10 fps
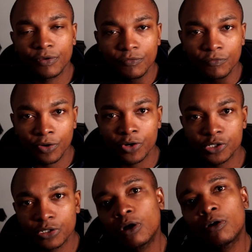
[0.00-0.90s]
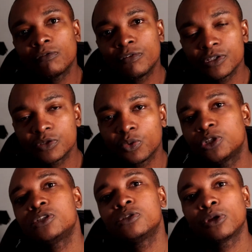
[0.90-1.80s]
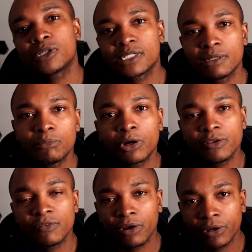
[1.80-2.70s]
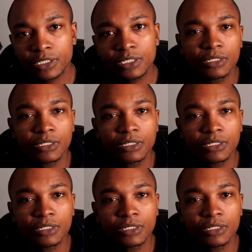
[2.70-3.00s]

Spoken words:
version of this, which is not a slim body variant.